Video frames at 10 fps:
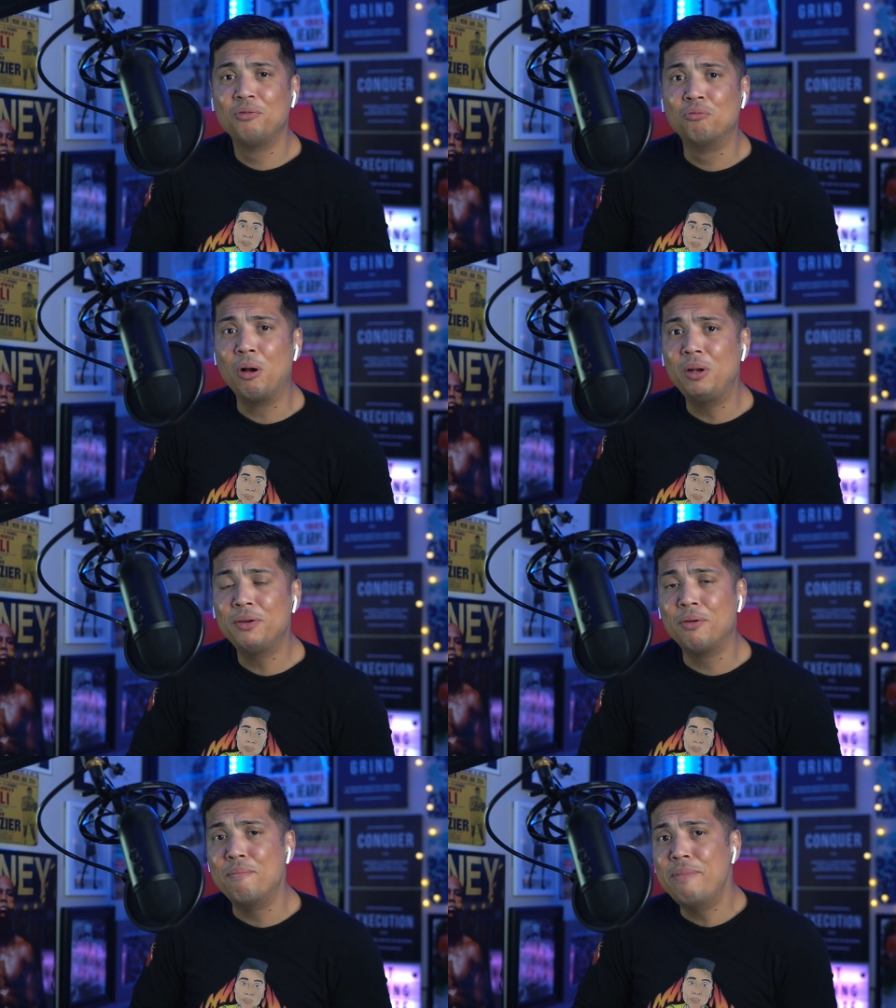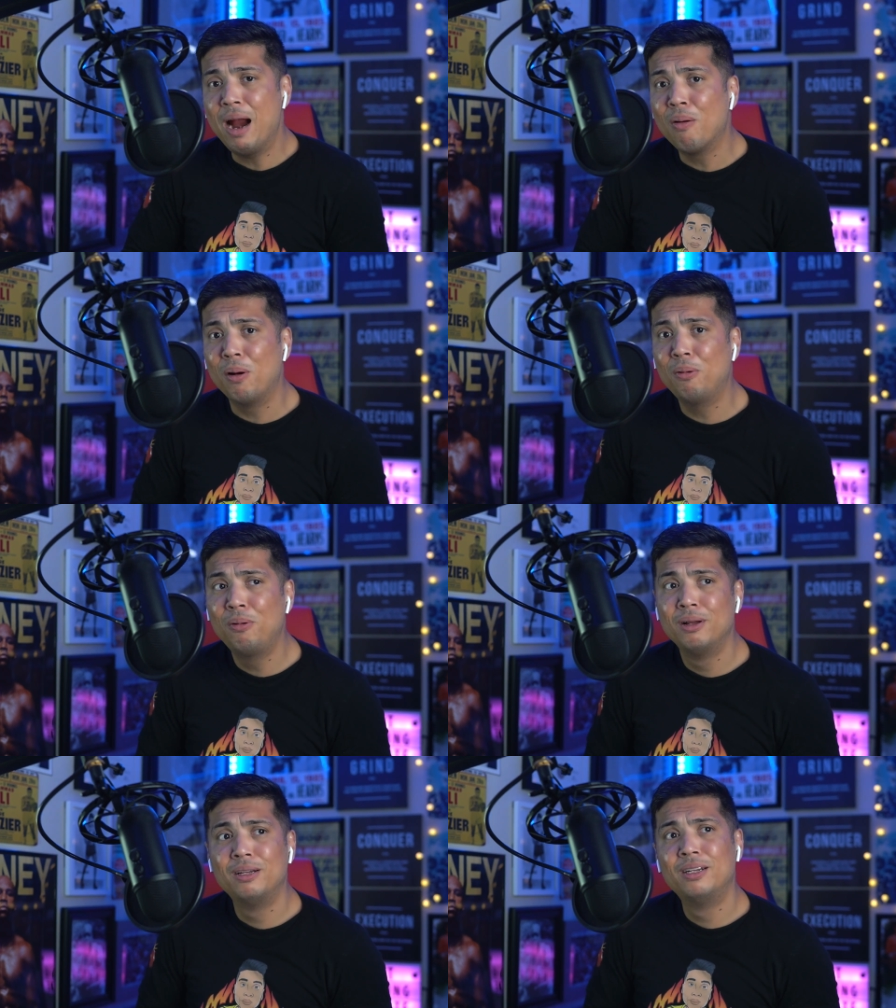Rolly
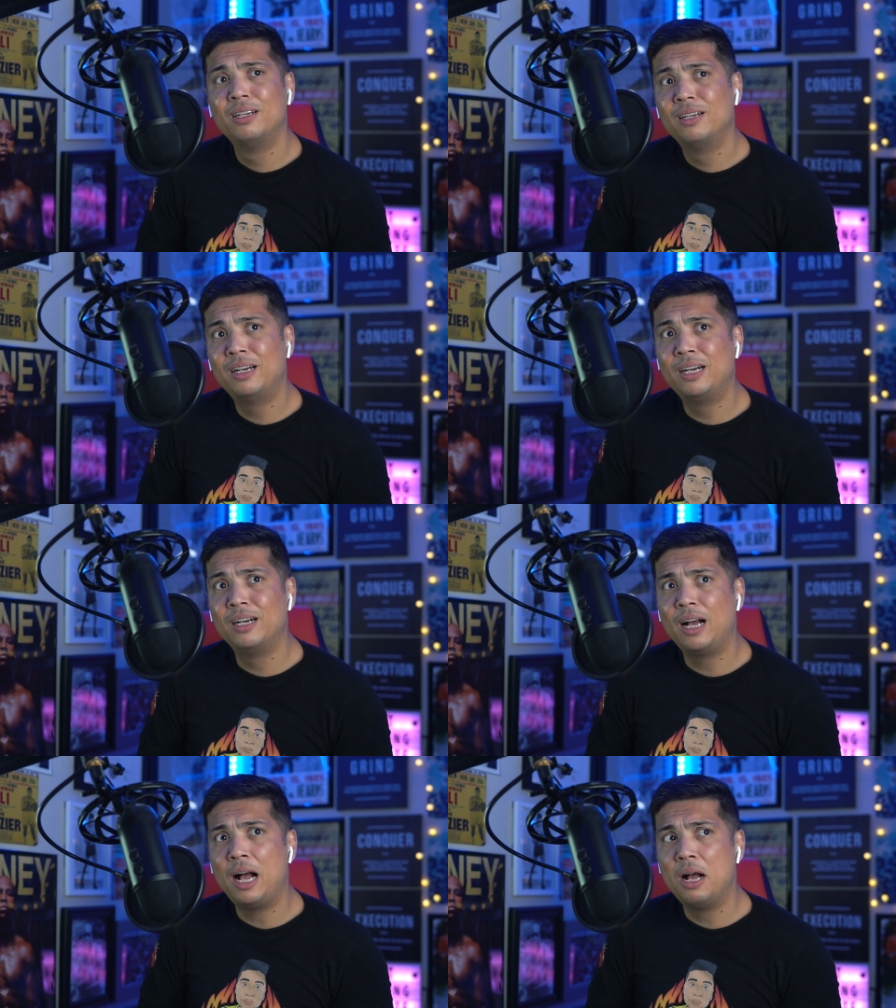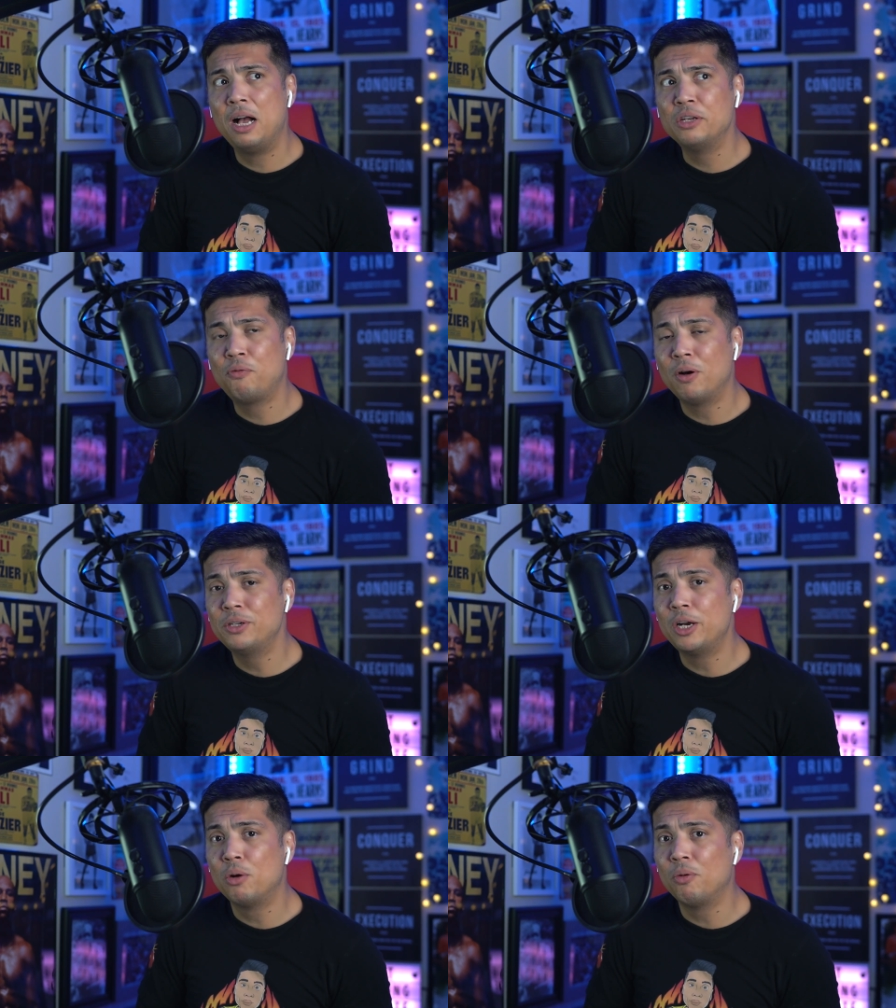Romero. Uh, as far
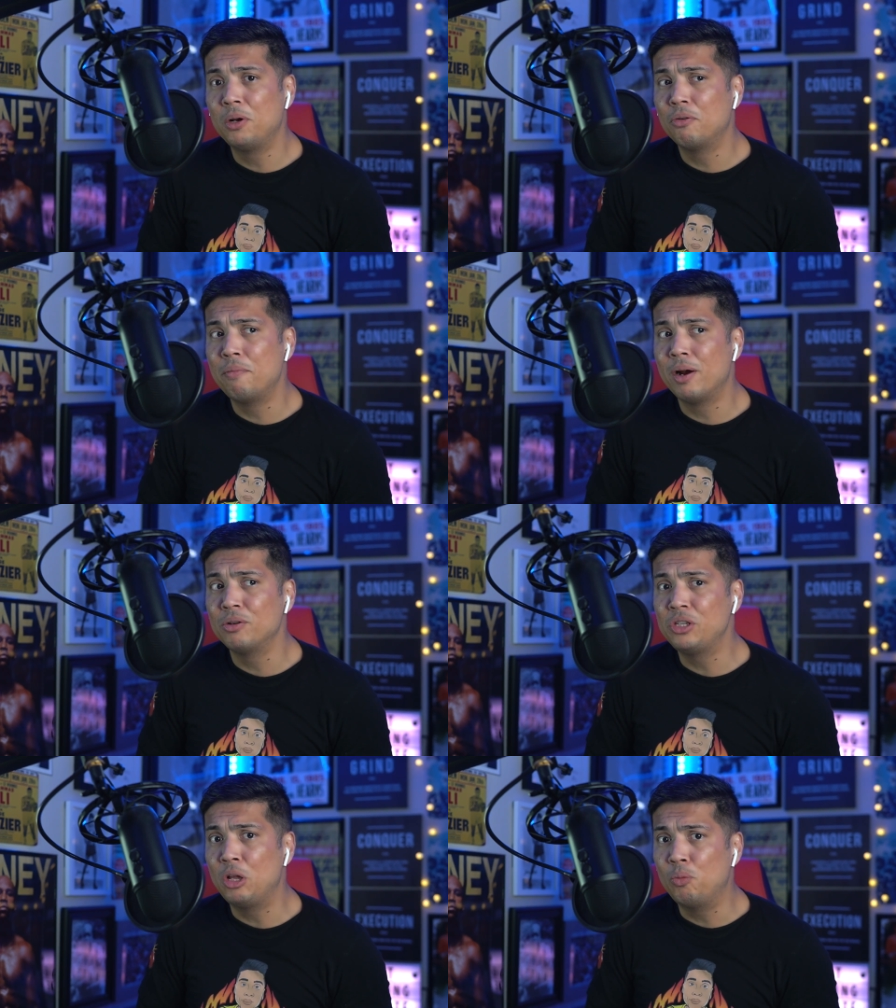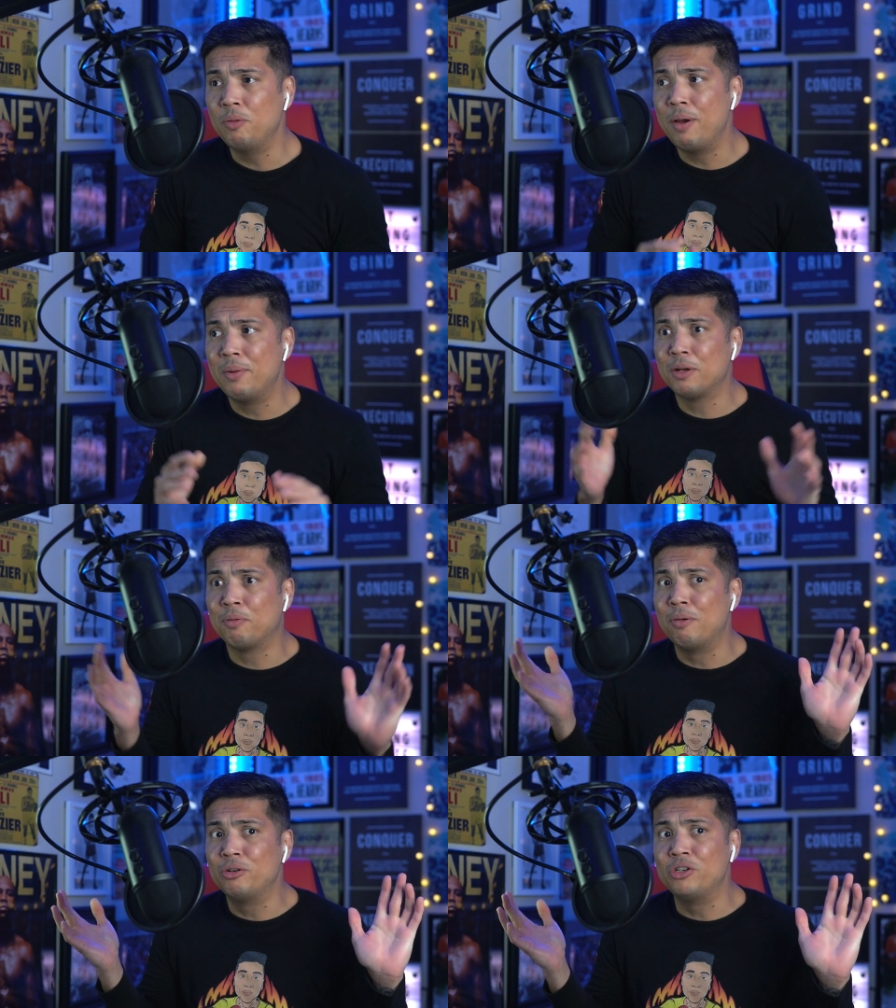as I know, Rolly Romero is still with Mayweather
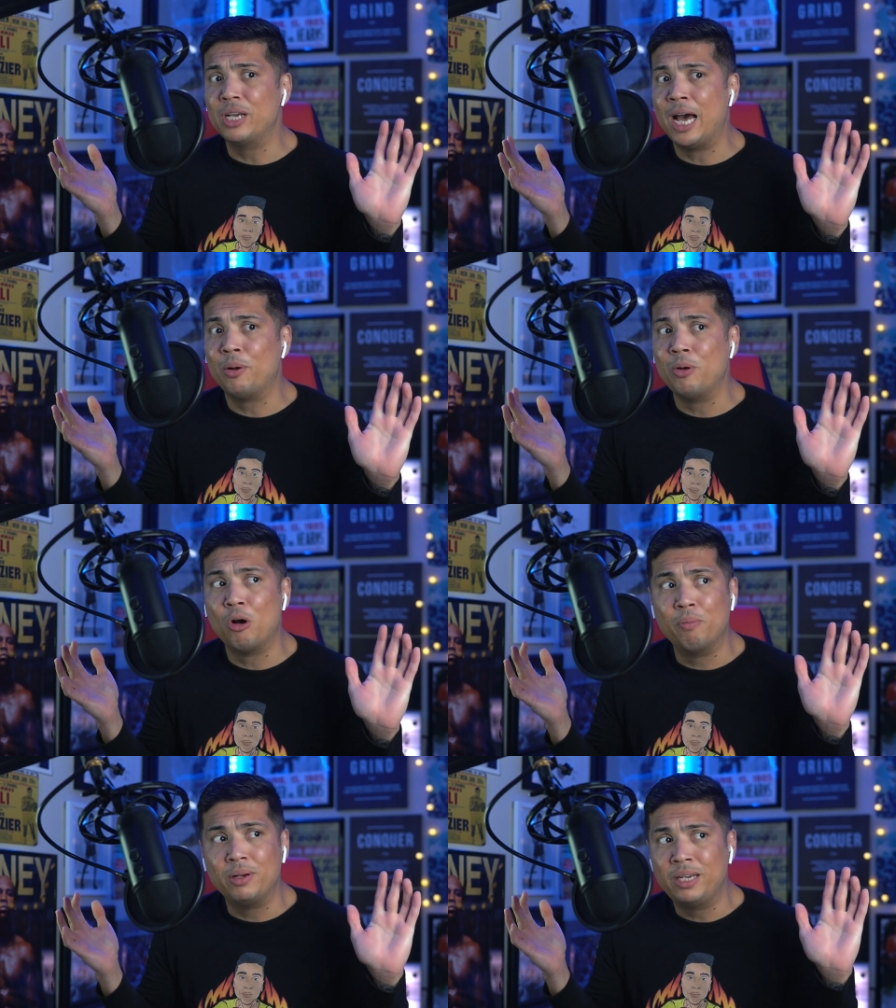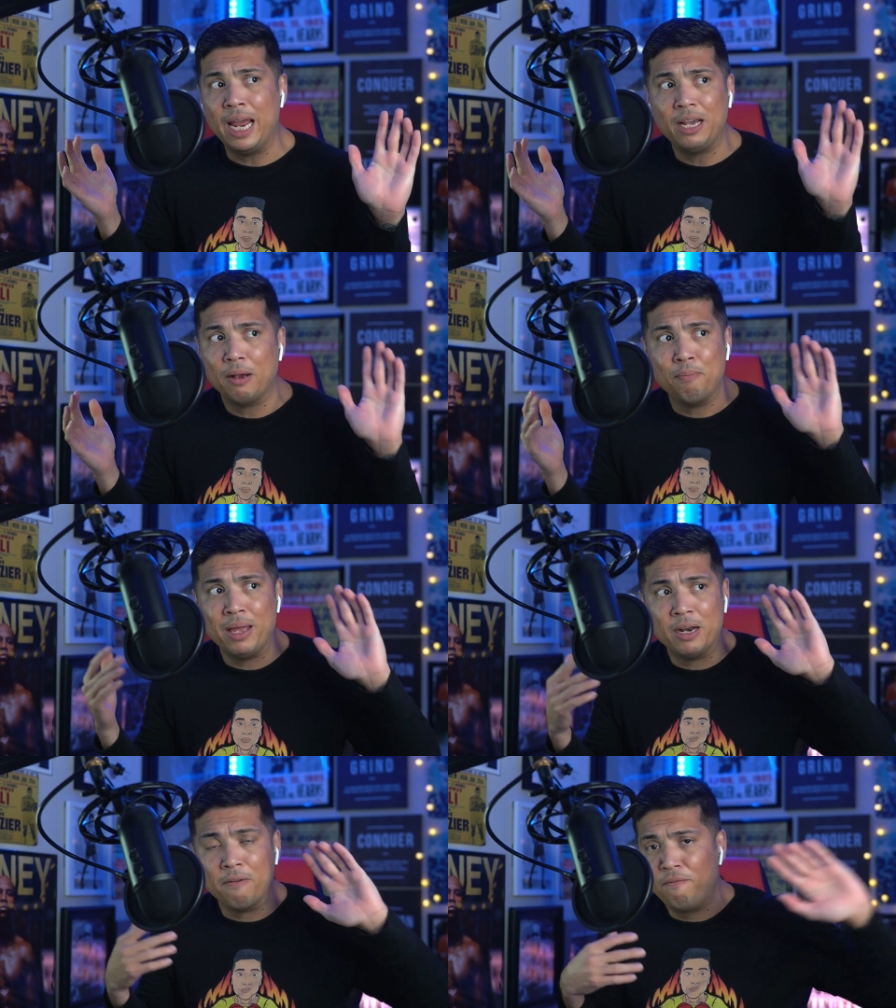Promotions. I don't know, but Tank
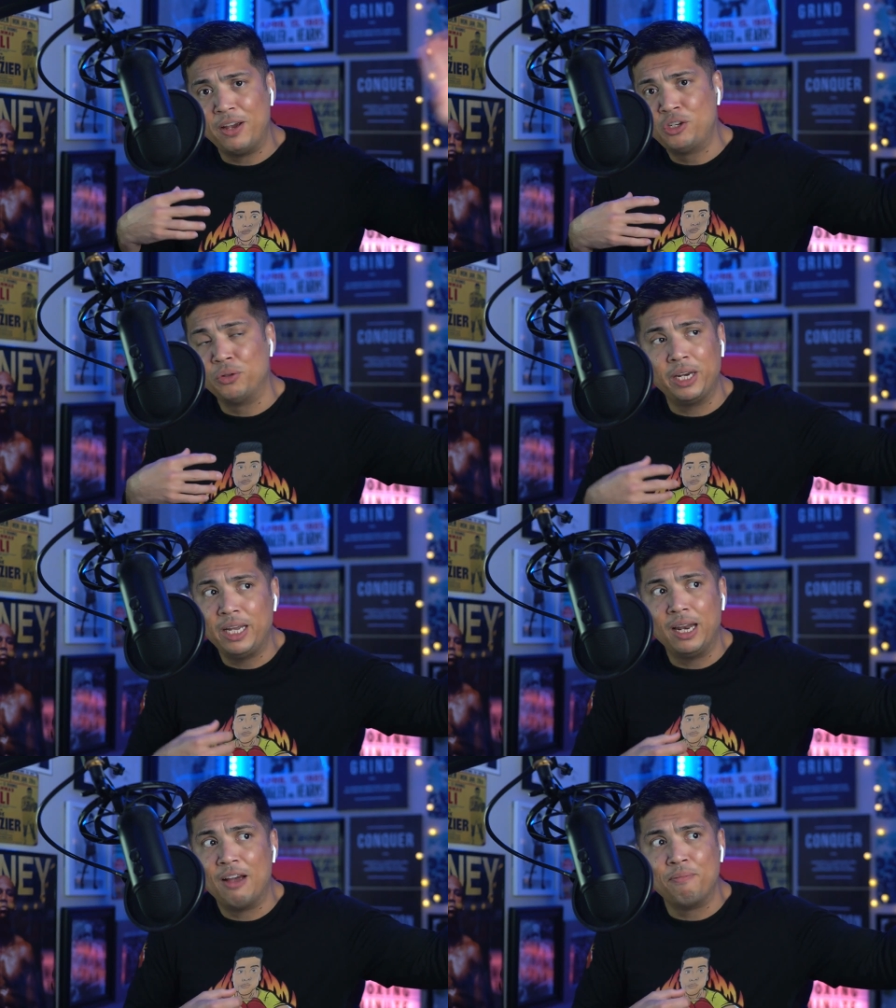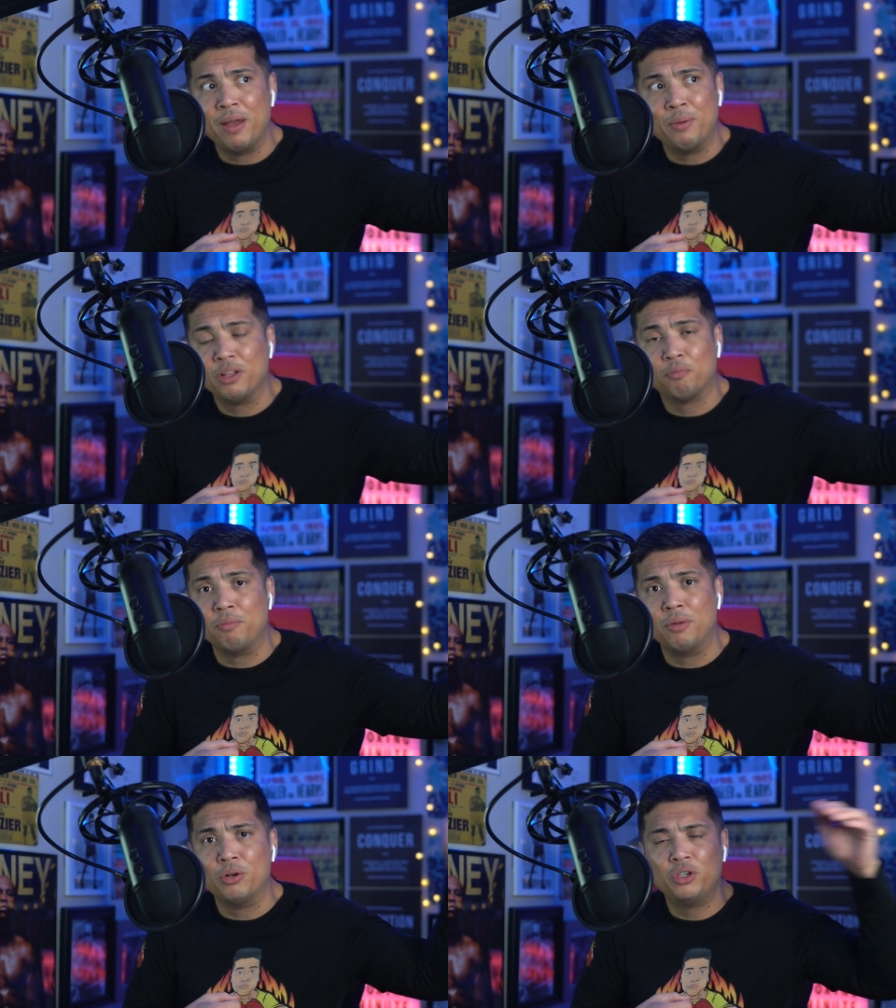made it official that he left Mayweather
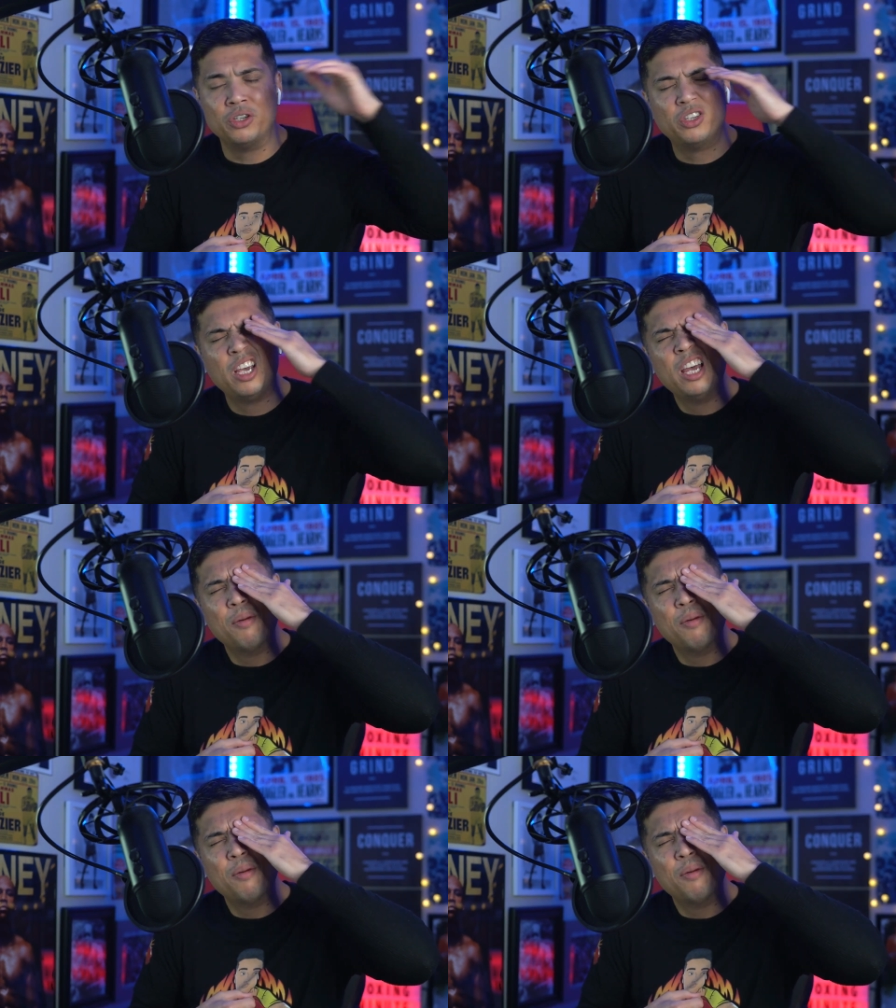Promotions.